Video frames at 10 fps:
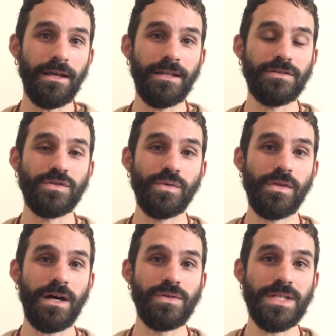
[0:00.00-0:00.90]
in
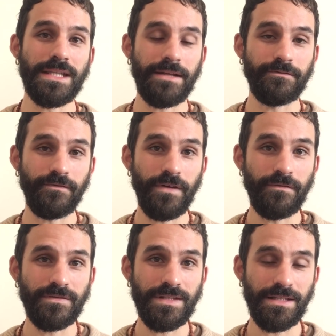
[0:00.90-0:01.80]

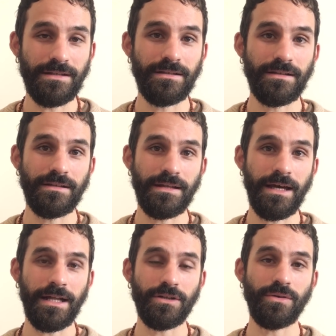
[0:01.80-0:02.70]
2050, the
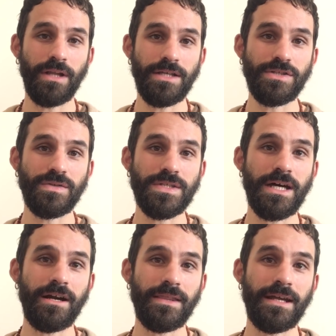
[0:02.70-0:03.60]
calculations
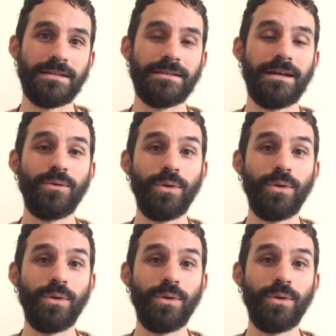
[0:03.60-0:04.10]
are that there